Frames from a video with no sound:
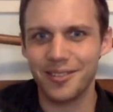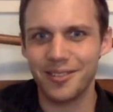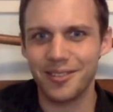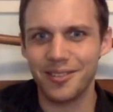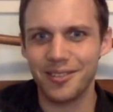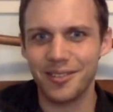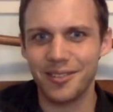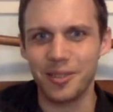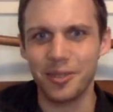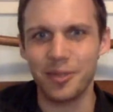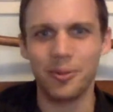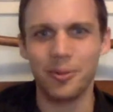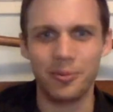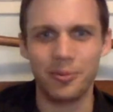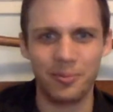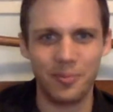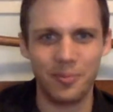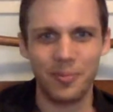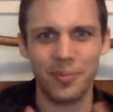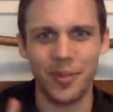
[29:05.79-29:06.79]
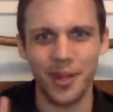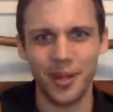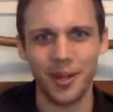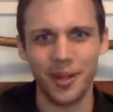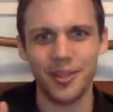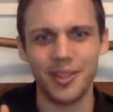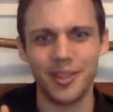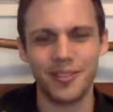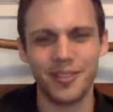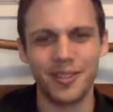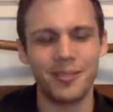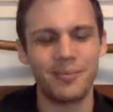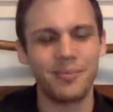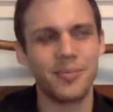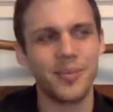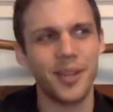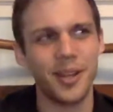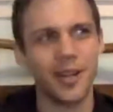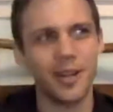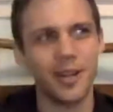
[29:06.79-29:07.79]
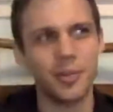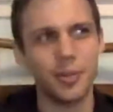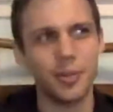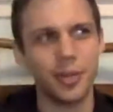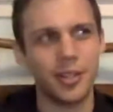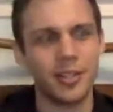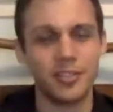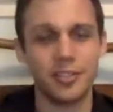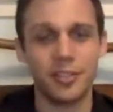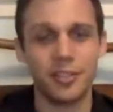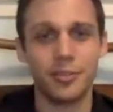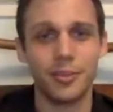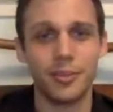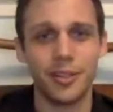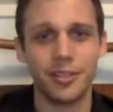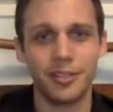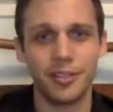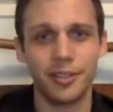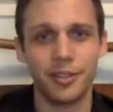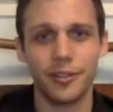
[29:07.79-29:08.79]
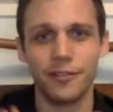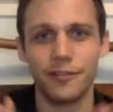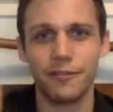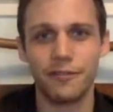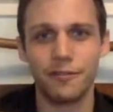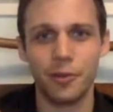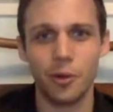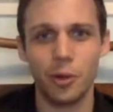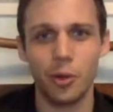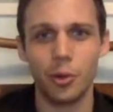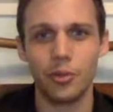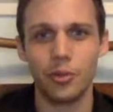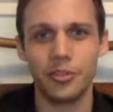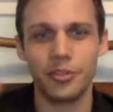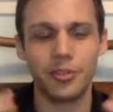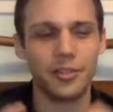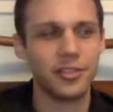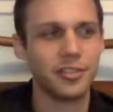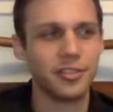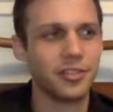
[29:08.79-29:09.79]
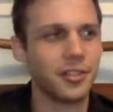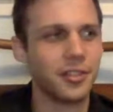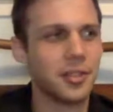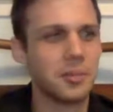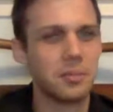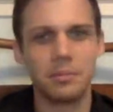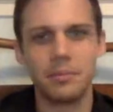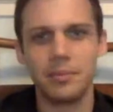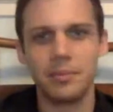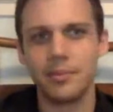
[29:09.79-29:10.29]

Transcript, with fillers: So they are different. Um, do I consider myself old, so to say?